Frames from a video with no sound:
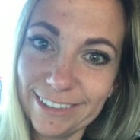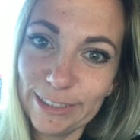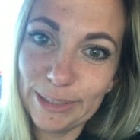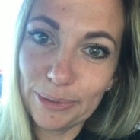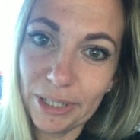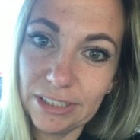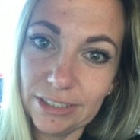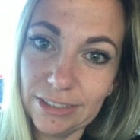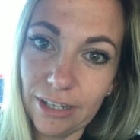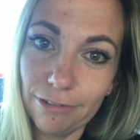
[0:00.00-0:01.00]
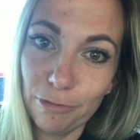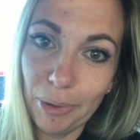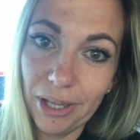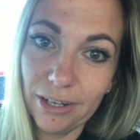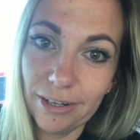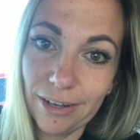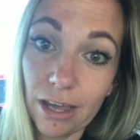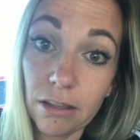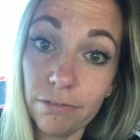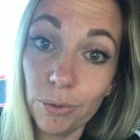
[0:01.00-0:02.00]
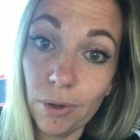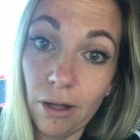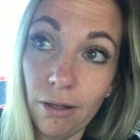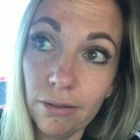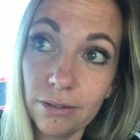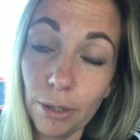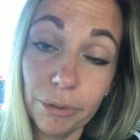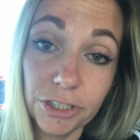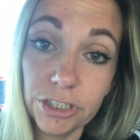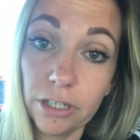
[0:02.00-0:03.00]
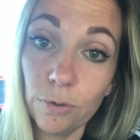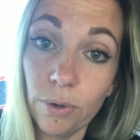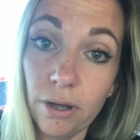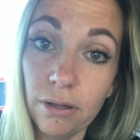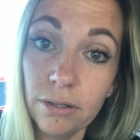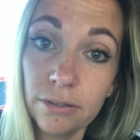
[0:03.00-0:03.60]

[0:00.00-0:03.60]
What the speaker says: just crazy stuff. But I love you all. I appreciate you all.